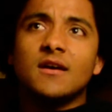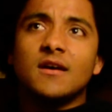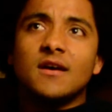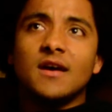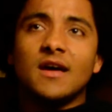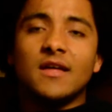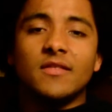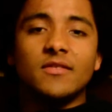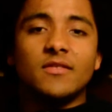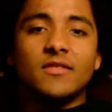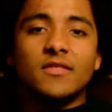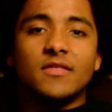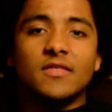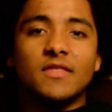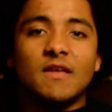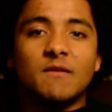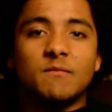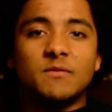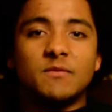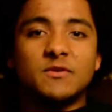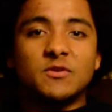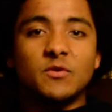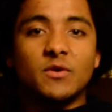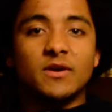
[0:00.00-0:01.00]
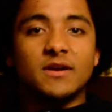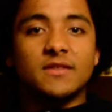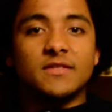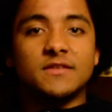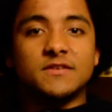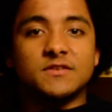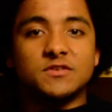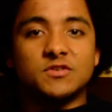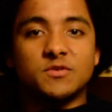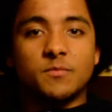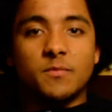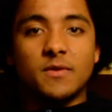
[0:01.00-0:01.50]
And they've been doing
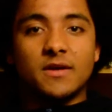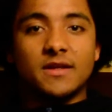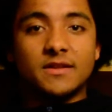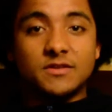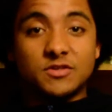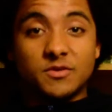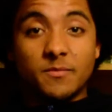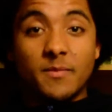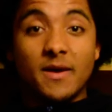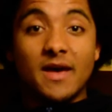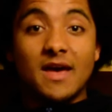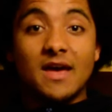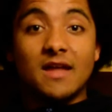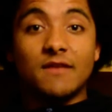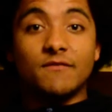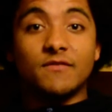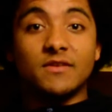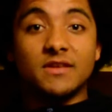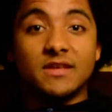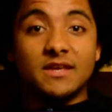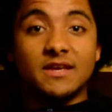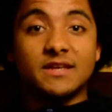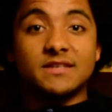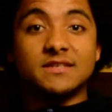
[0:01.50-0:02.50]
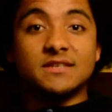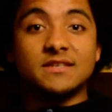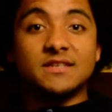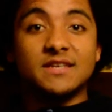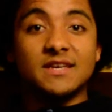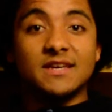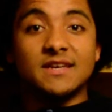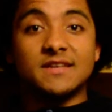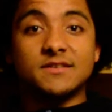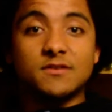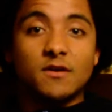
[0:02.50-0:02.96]
this in Japan for years and years,